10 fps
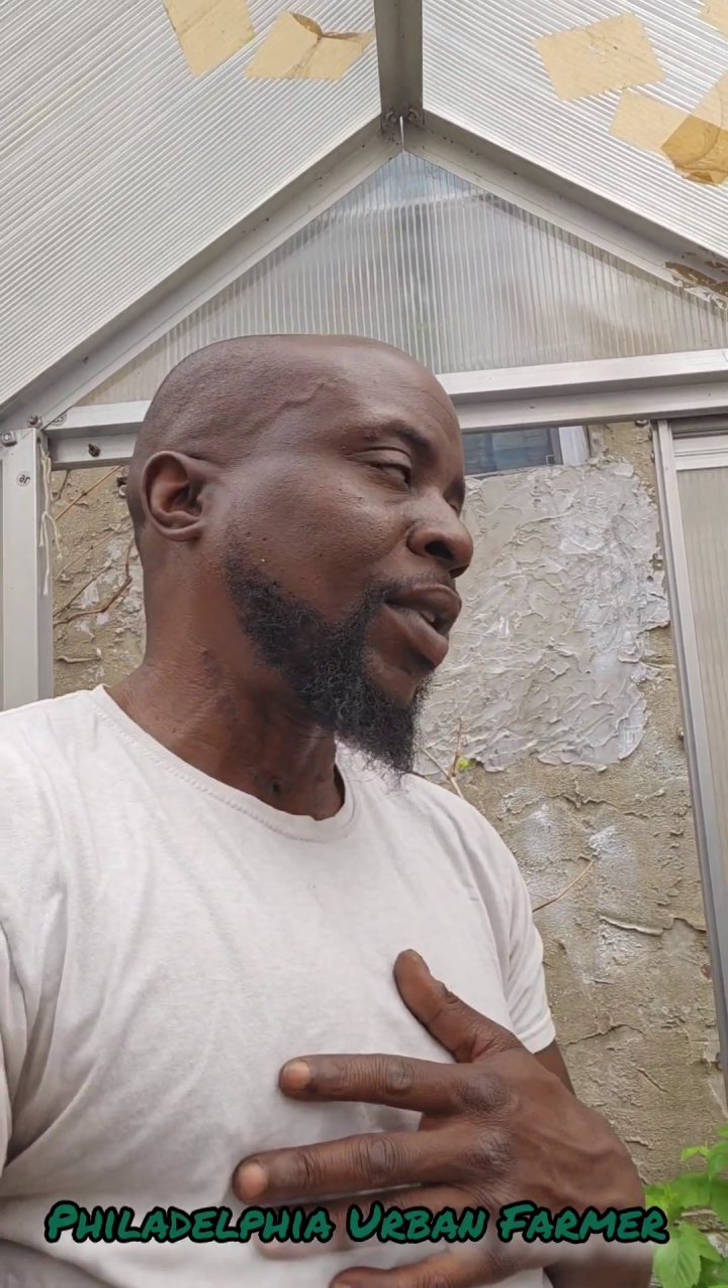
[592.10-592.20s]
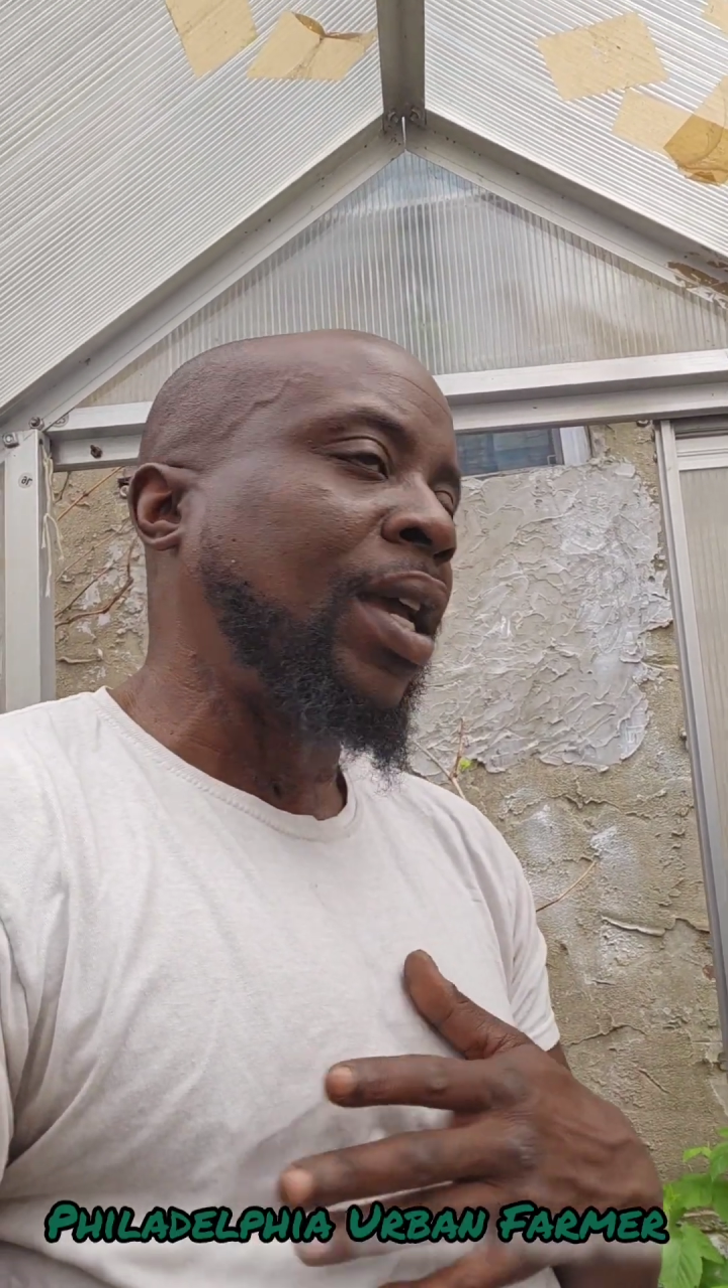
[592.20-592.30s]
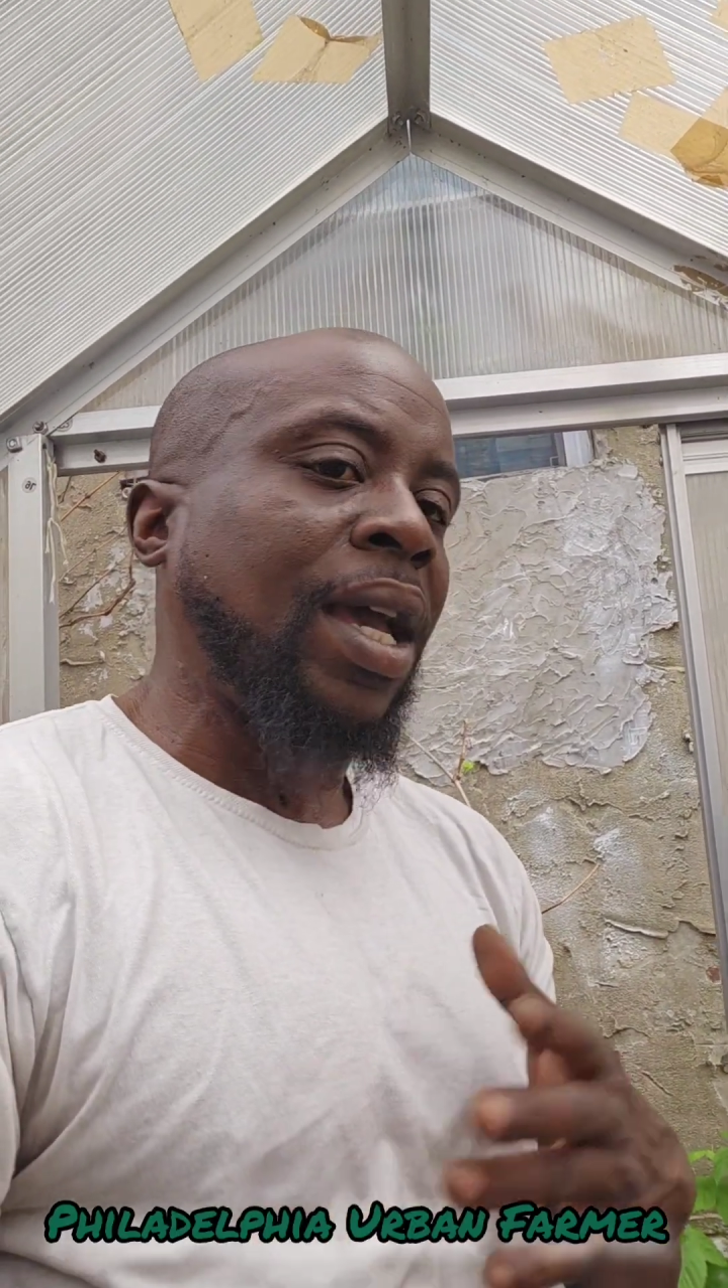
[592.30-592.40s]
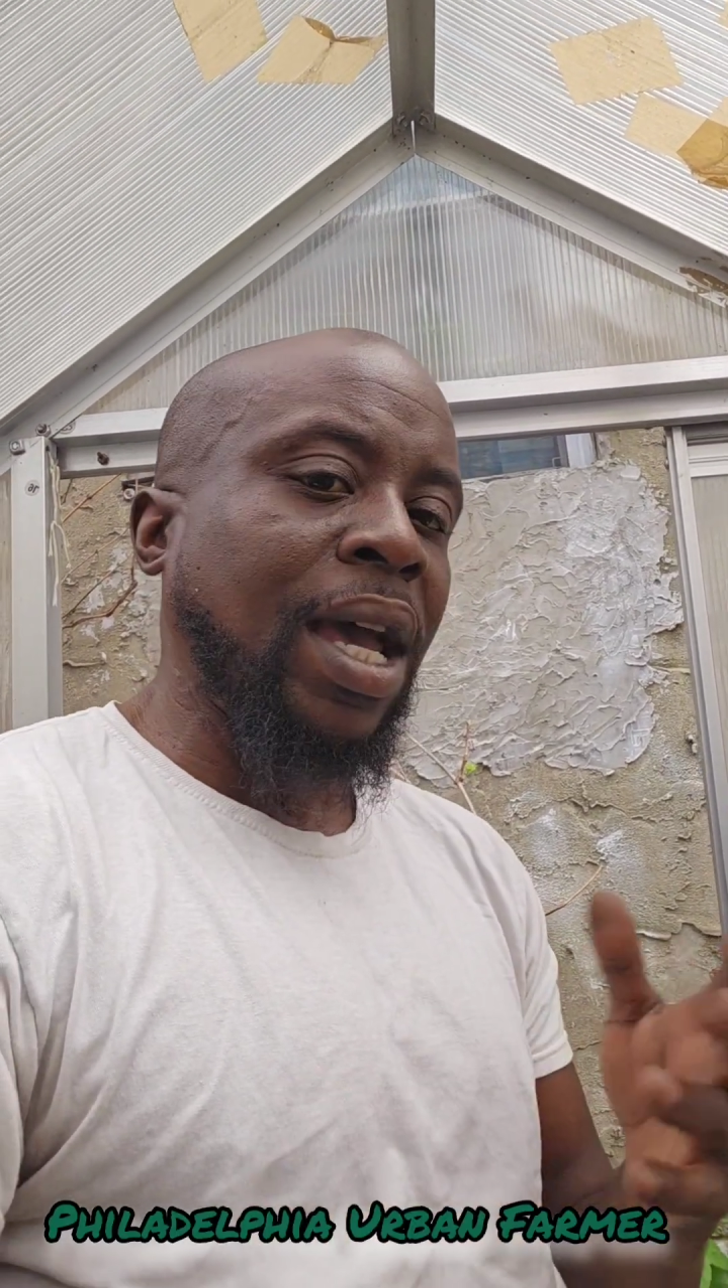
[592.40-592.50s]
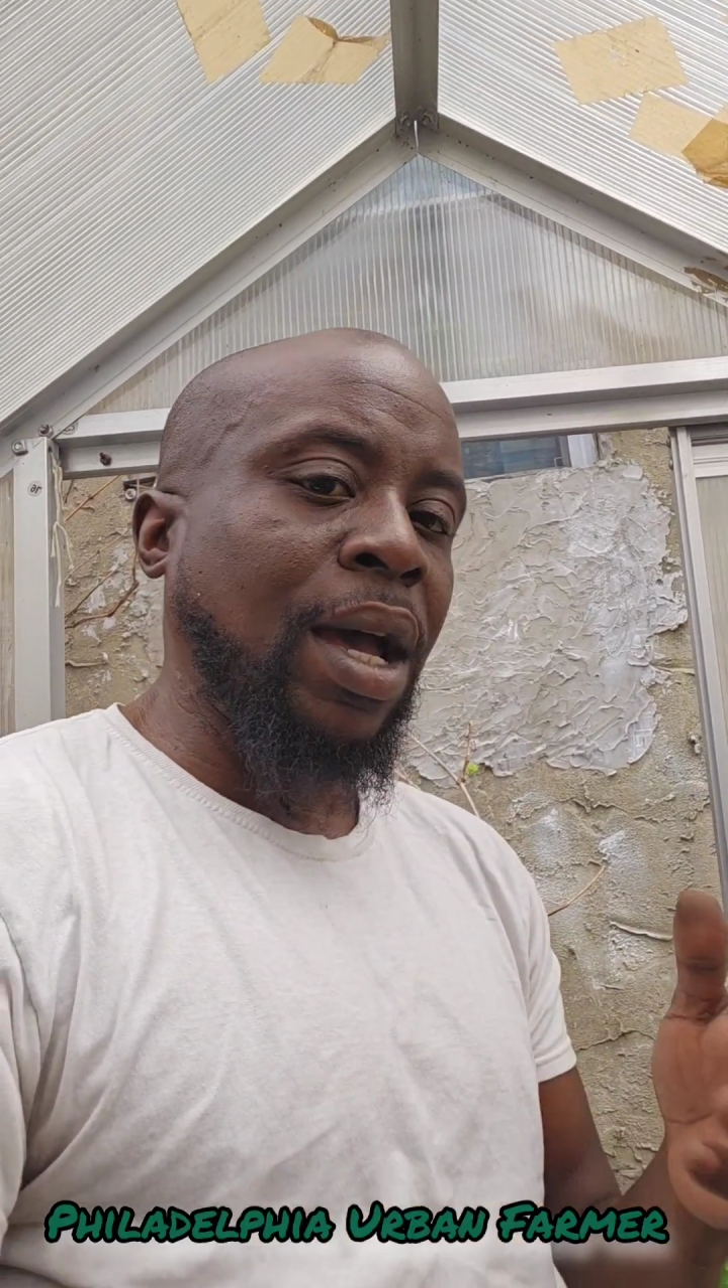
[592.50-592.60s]

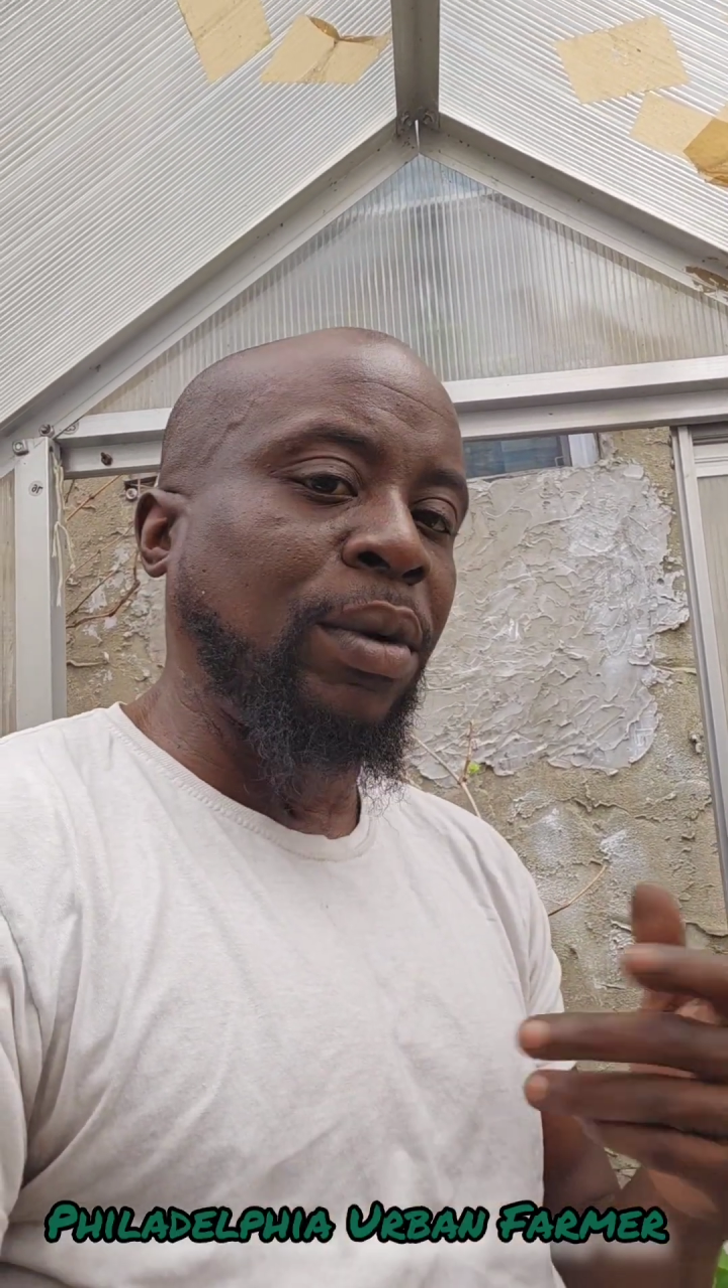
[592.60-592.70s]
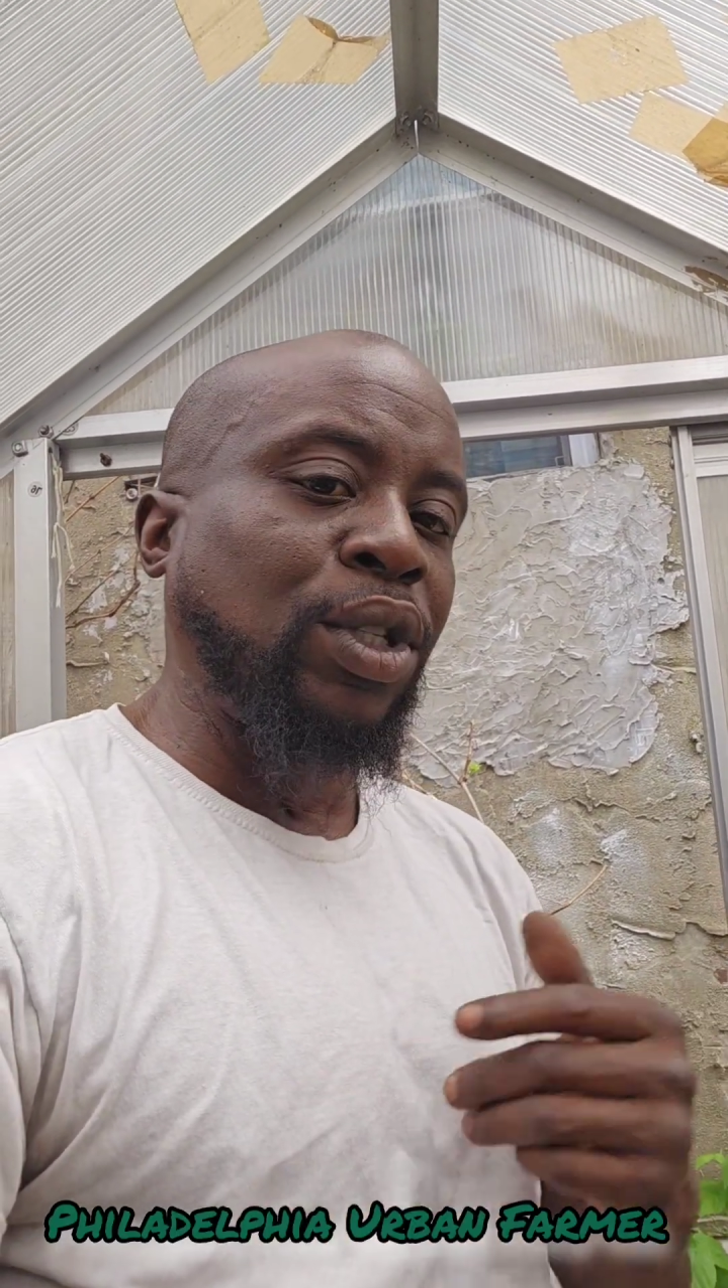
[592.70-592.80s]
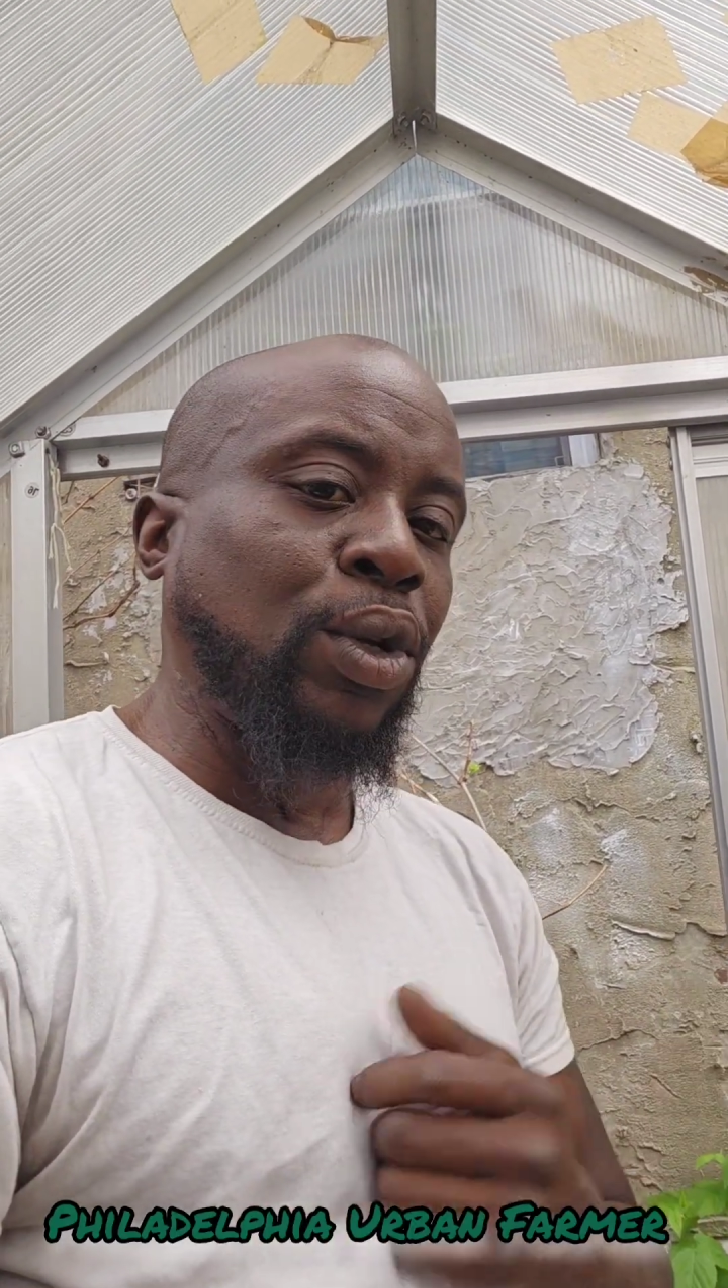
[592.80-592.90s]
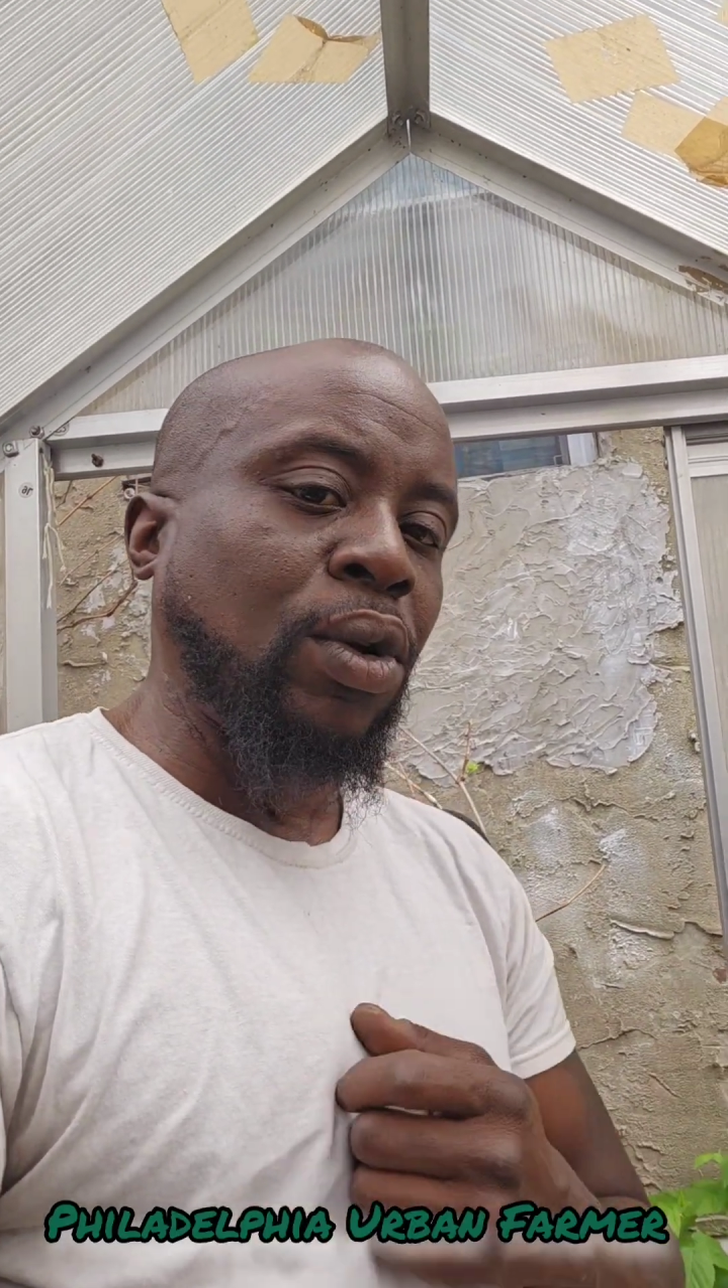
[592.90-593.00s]
how was it